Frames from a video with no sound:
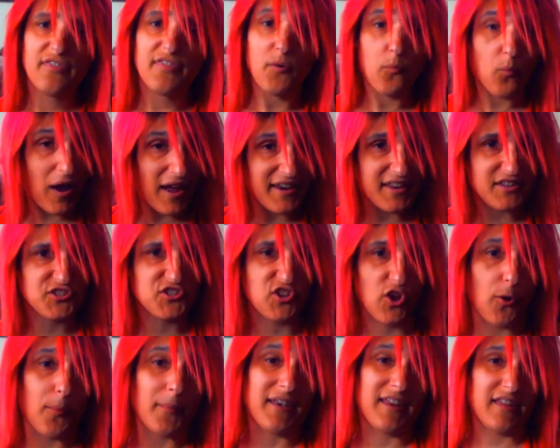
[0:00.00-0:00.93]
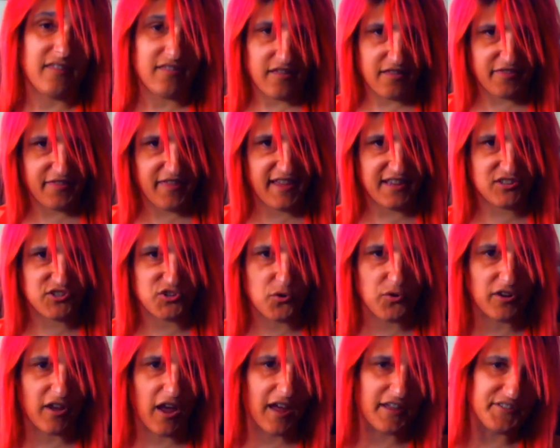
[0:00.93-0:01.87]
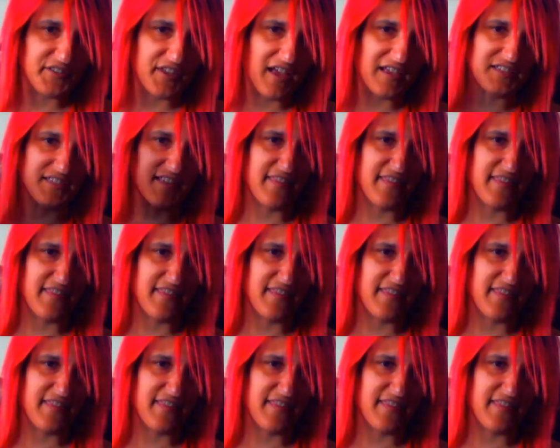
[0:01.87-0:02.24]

Then why do so many of the things your God does